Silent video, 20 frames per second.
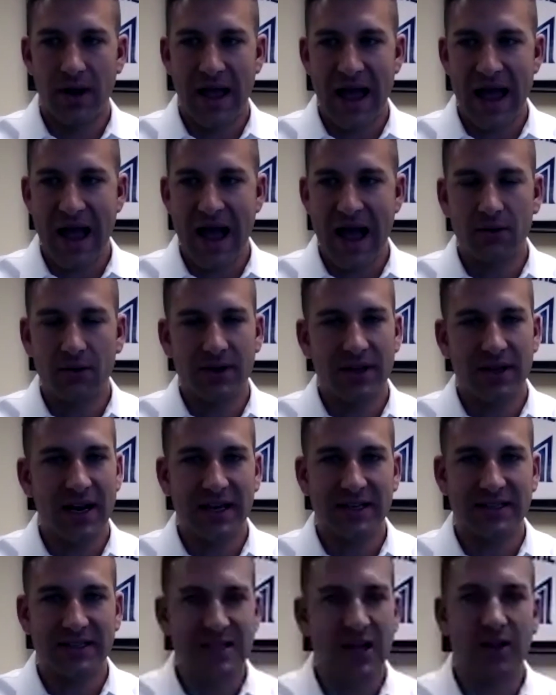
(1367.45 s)
How can
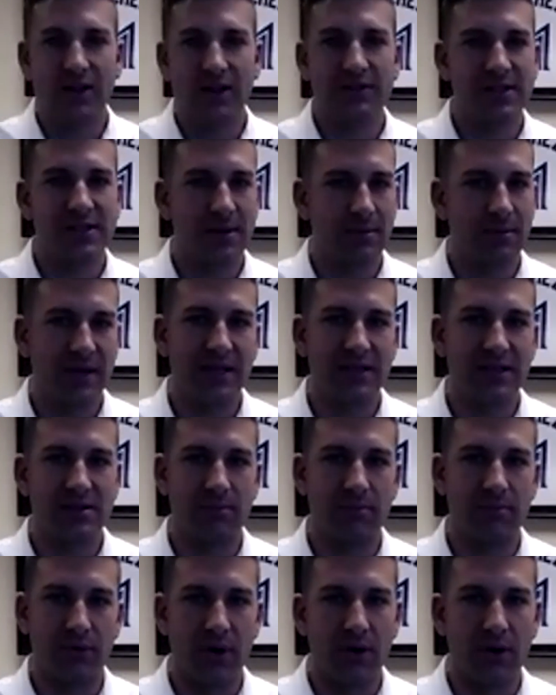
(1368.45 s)
I tell if somebody's a
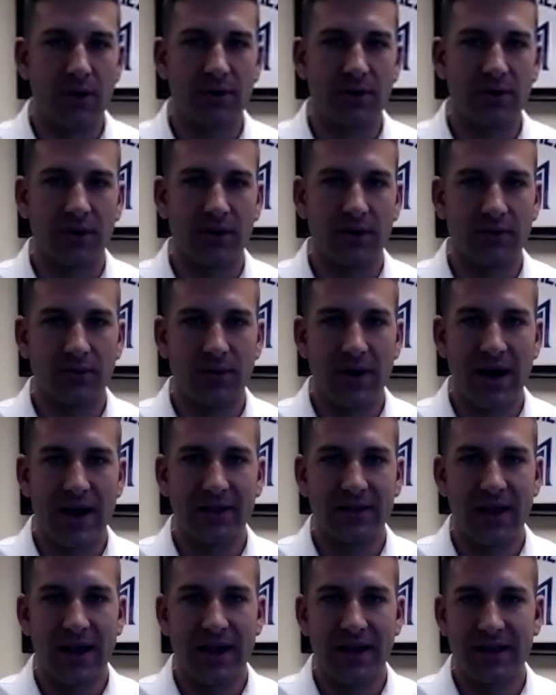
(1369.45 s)
broker,
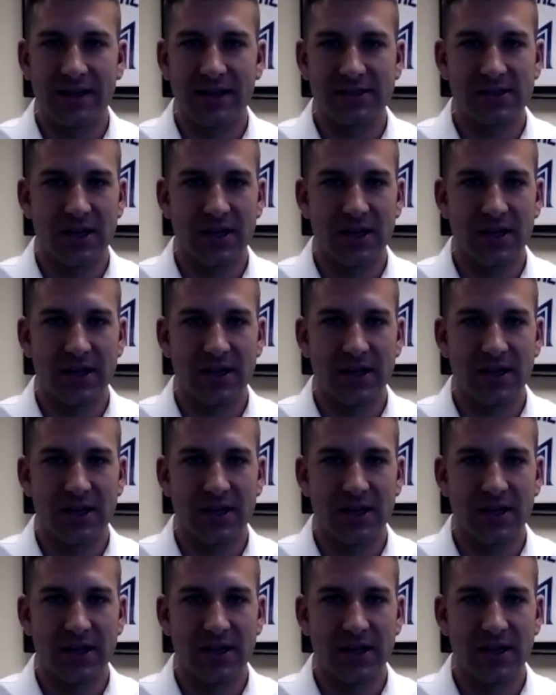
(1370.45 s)
right? Like,